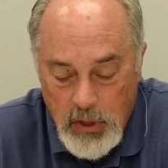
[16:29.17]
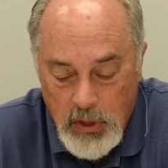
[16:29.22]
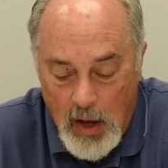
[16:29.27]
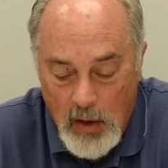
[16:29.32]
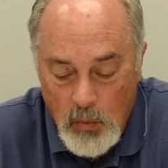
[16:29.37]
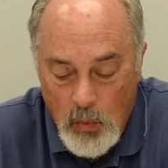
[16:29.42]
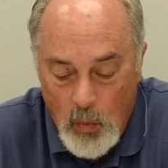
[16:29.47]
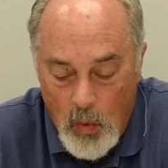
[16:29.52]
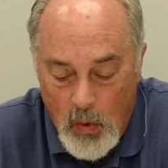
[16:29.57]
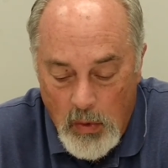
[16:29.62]

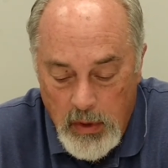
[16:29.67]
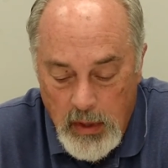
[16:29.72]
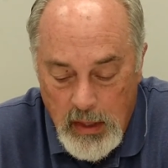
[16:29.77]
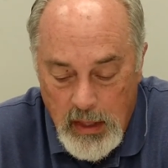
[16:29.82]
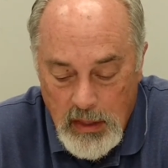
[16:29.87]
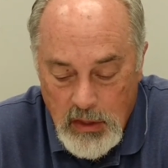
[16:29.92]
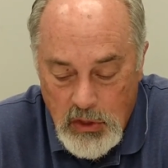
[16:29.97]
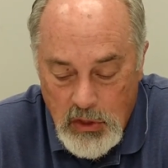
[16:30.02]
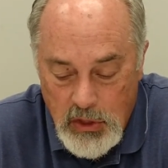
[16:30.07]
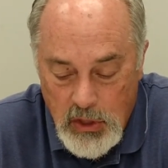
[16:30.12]
John
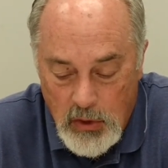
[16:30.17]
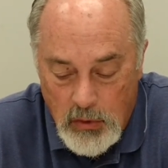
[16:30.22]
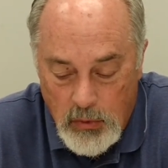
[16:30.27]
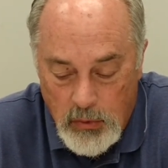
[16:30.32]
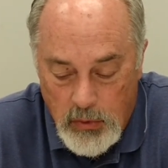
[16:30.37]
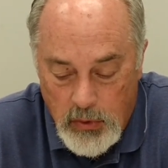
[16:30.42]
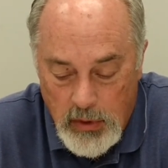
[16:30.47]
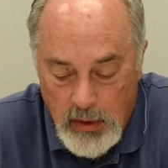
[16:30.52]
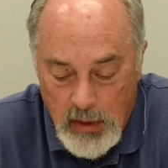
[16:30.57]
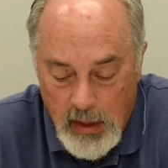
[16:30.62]
wanted his
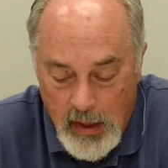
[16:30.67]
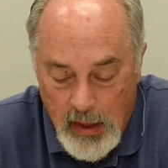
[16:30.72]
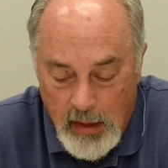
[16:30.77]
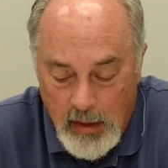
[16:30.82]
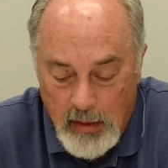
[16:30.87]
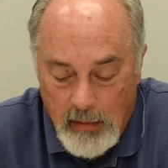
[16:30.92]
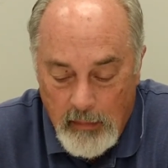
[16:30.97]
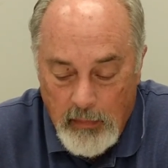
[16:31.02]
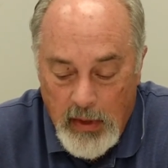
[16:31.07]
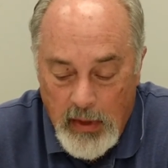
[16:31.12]
children
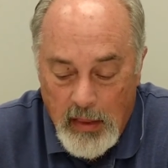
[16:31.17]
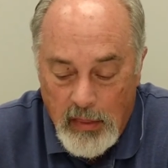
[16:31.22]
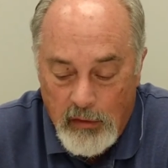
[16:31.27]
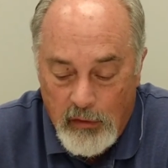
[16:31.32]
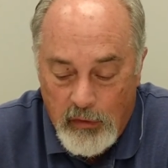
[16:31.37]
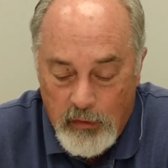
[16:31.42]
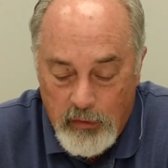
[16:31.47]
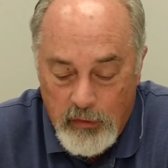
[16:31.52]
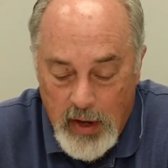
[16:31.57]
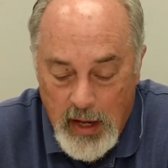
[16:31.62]
in
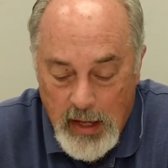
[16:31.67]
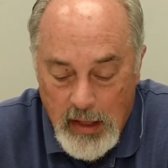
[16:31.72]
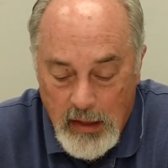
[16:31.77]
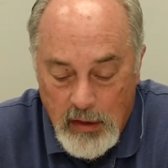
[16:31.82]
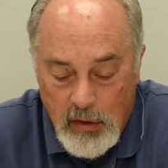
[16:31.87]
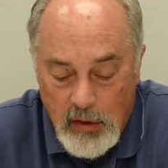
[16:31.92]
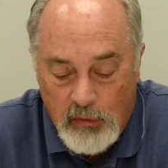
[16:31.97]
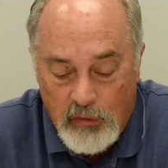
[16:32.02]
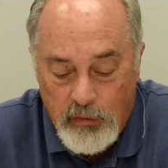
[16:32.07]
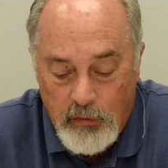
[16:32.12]
the
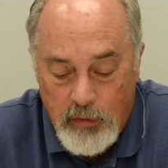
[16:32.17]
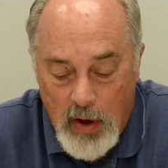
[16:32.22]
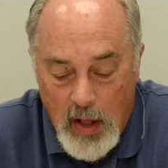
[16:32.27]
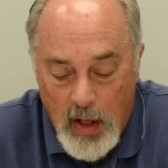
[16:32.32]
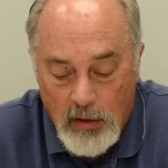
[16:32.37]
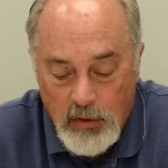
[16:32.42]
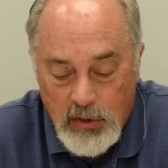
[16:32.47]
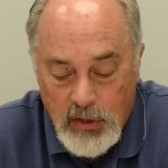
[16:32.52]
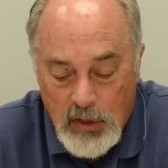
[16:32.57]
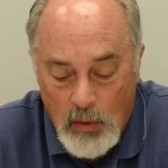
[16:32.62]
faith to
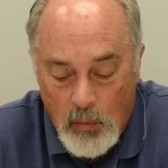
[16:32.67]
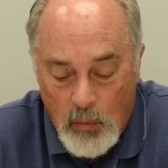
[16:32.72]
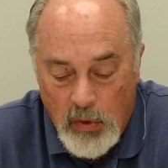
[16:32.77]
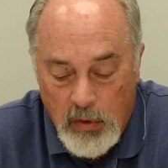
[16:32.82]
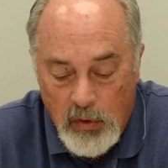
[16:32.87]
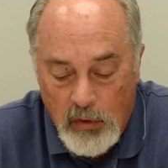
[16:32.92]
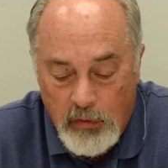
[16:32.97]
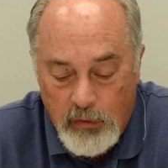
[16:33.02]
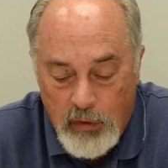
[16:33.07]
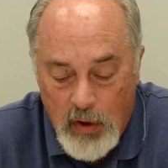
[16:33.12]
follow
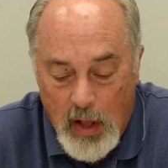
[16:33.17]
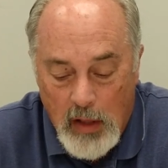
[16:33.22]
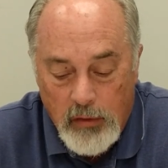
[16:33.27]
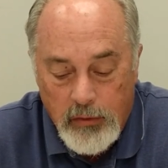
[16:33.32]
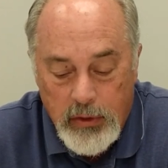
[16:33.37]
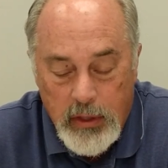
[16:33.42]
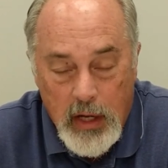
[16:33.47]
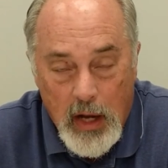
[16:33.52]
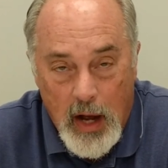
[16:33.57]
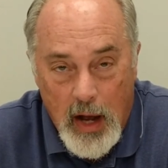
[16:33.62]
someone who
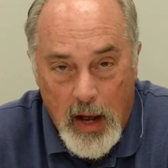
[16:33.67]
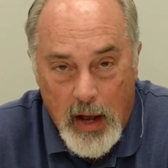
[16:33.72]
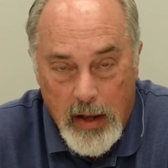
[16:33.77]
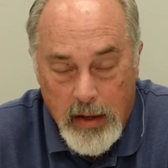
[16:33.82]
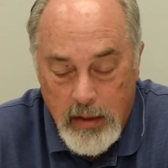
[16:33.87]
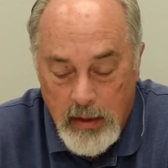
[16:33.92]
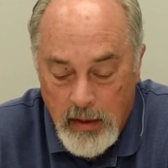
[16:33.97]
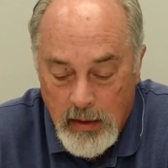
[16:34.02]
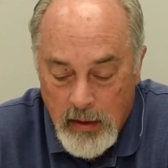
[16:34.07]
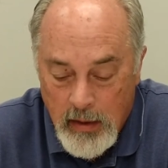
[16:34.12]
followed
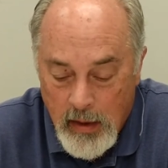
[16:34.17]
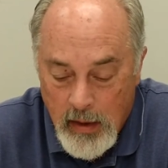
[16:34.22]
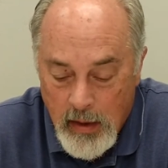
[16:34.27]
God.